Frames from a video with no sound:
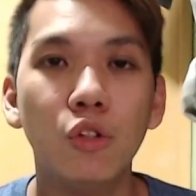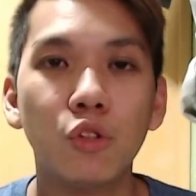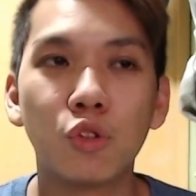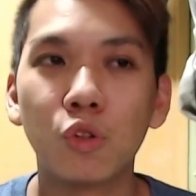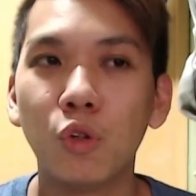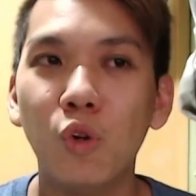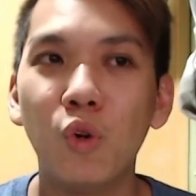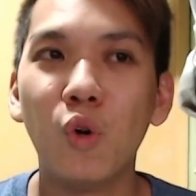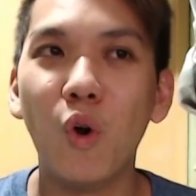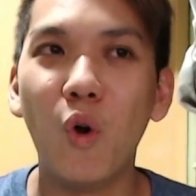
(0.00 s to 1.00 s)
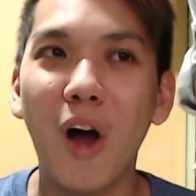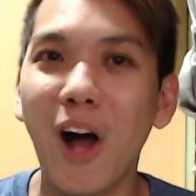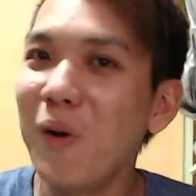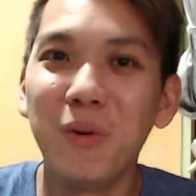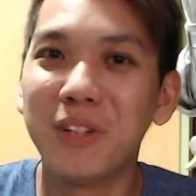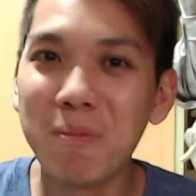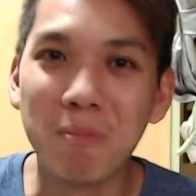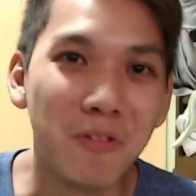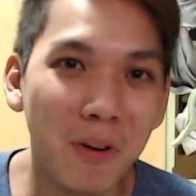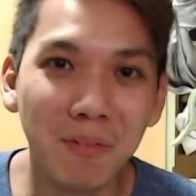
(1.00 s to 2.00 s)
So how would they
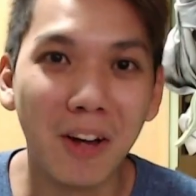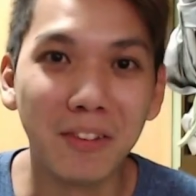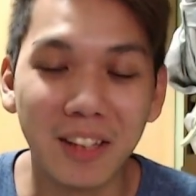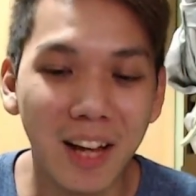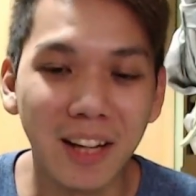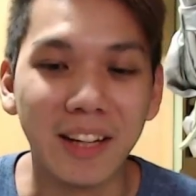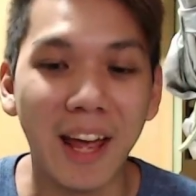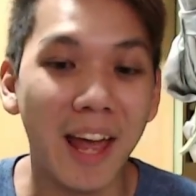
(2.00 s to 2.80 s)
perform down the line?